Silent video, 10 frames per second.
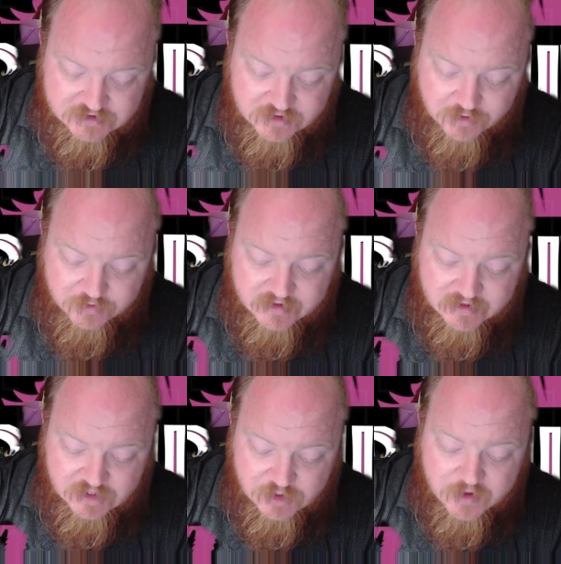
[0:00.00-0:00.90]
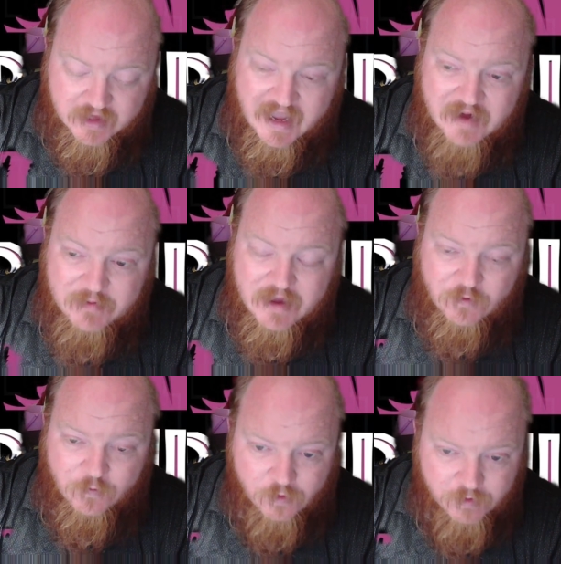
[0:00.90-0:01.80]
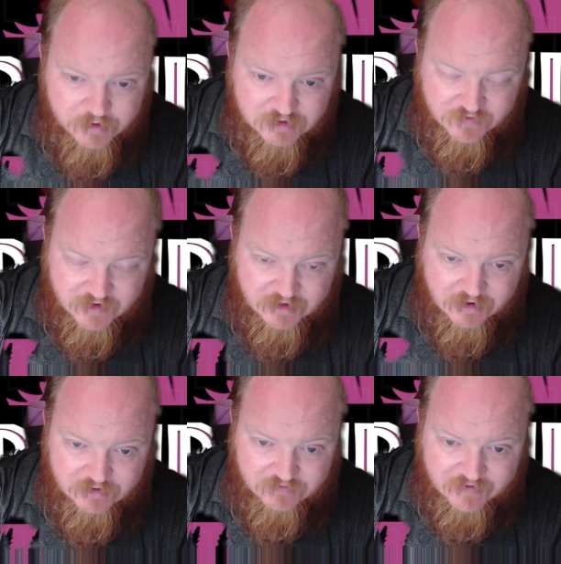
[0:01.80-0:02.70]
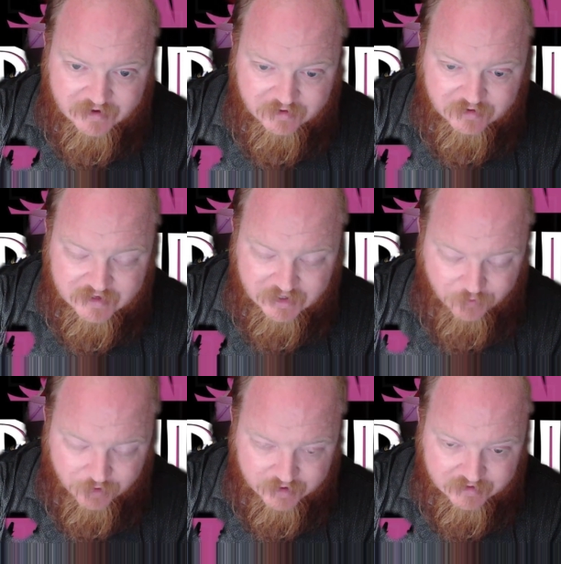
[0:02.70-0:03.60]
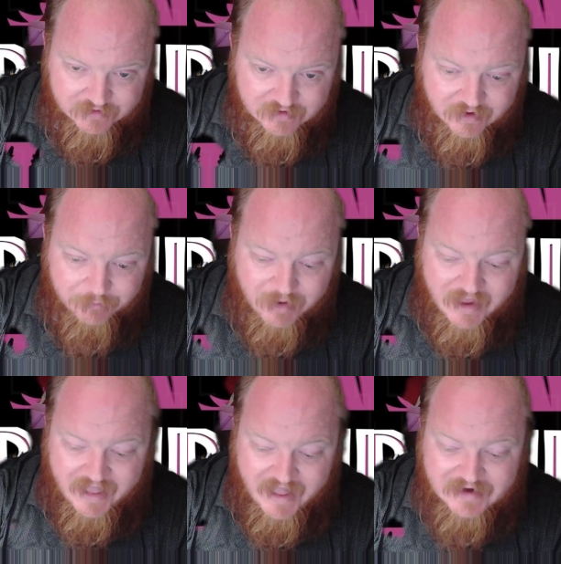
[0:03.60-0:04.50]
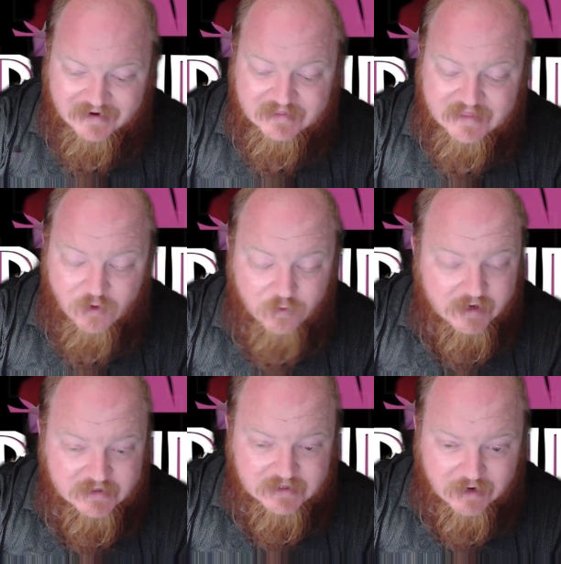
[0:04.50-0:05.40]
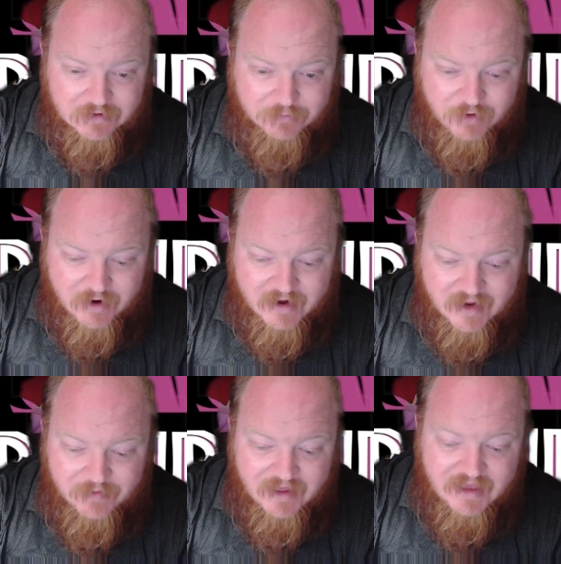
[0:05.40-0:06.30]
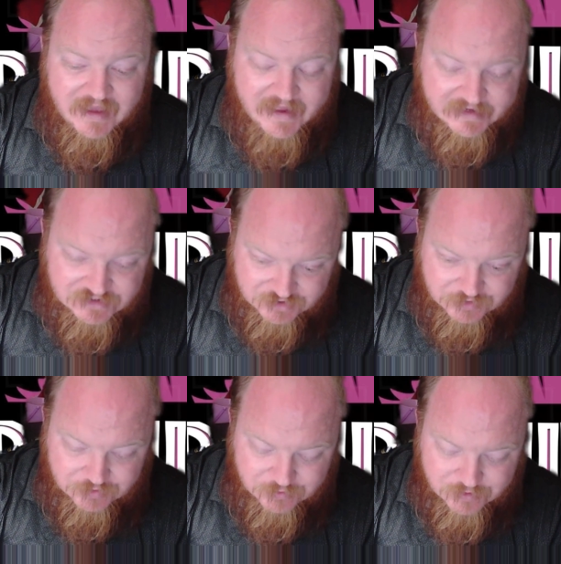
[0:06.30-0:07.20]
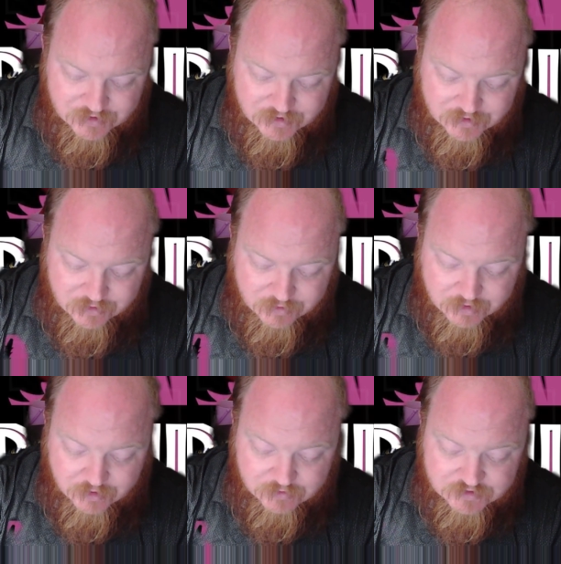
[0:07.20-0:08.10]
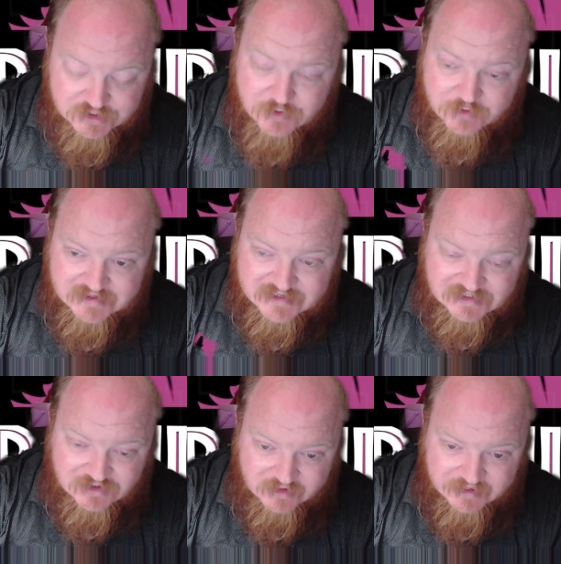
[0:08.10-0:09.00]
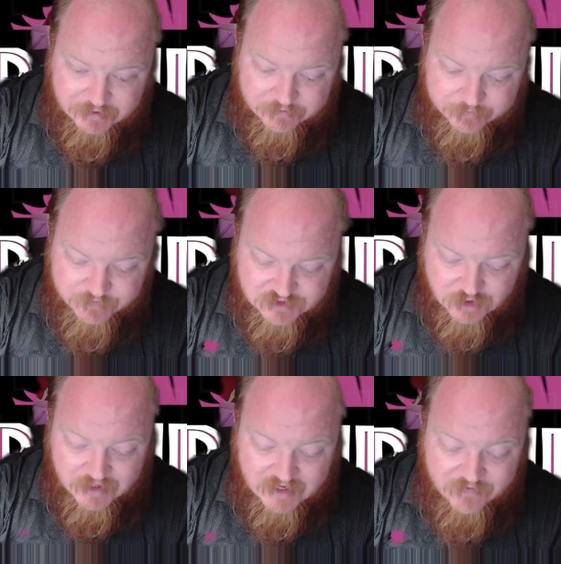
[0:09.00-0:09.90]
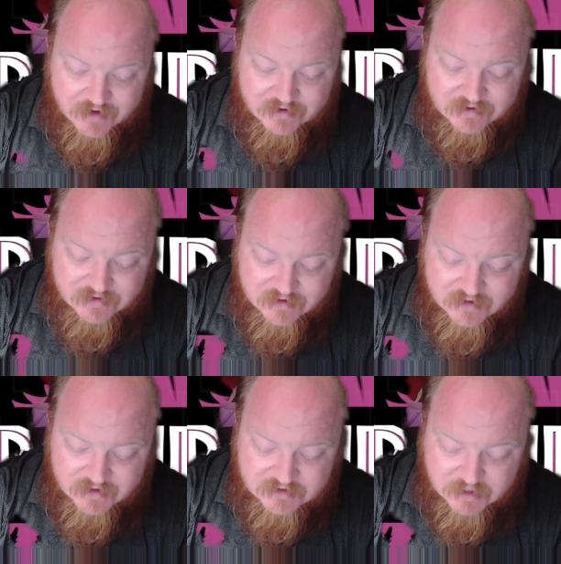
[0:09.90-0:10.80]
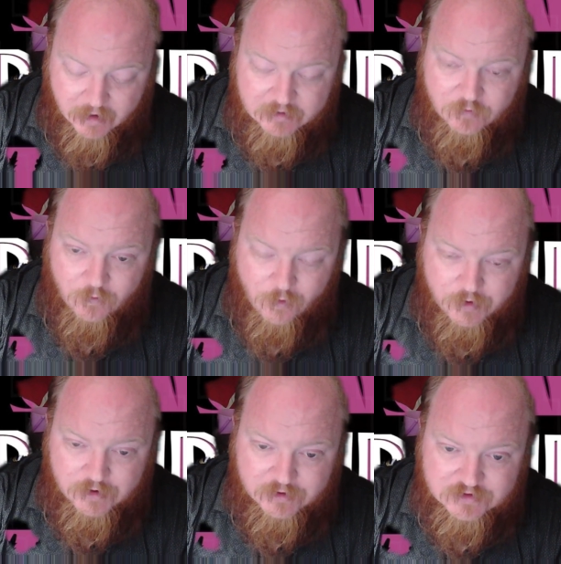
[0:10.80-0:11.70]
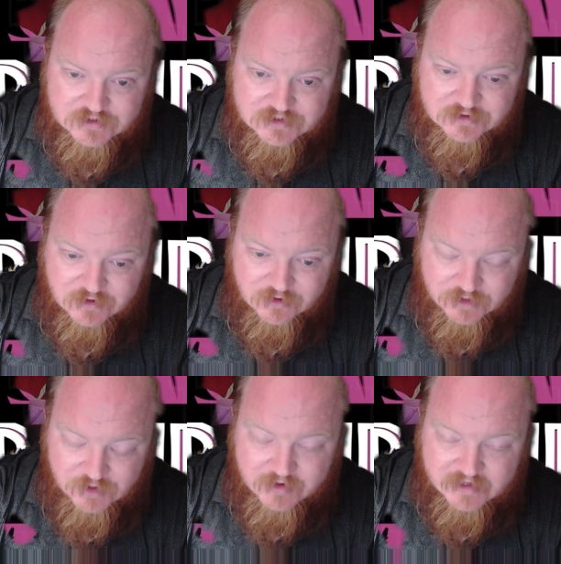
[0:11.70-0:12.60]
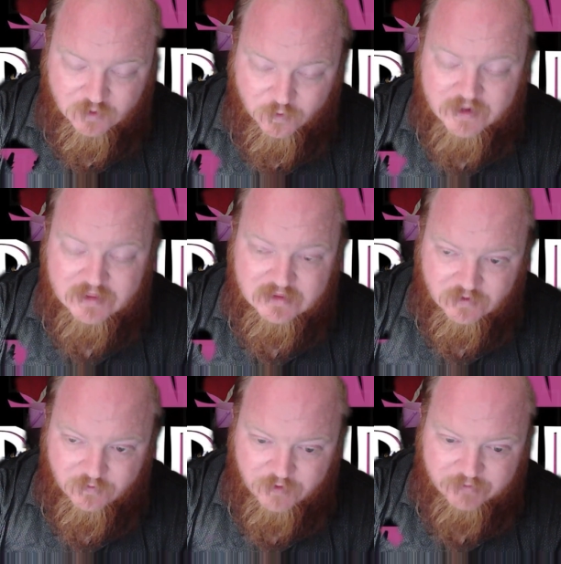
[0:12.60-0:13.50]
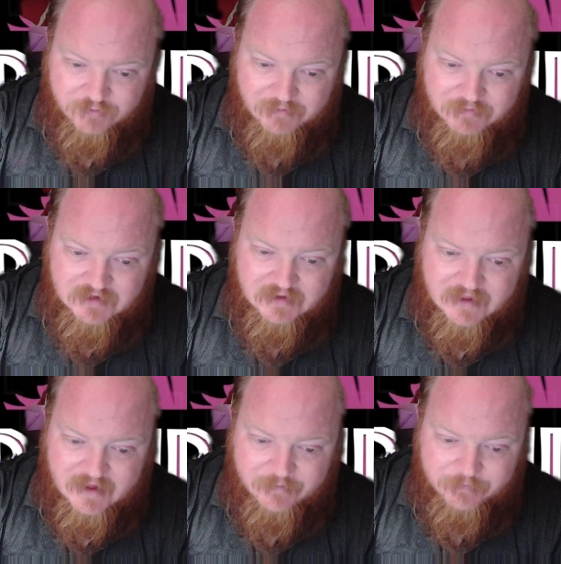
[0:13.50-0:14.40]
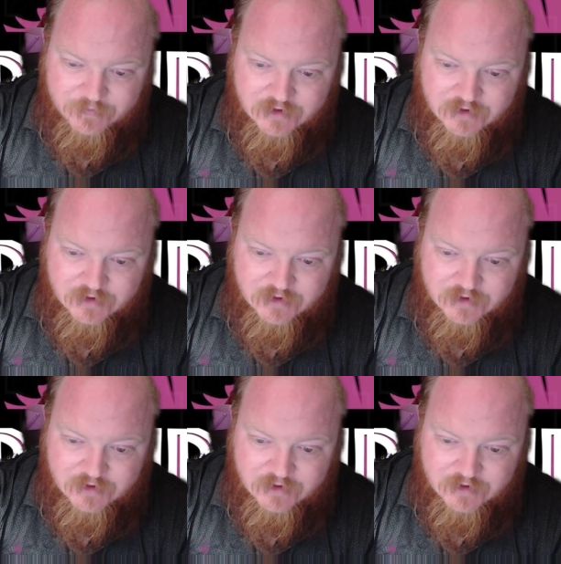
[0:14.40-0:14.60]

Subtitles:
though you can make Warriors Vanguard Invader keyworded by adding that Winged Tyranid Prime into those units as their leader. So even Tyranid Warriors units with the Winged Prime leading them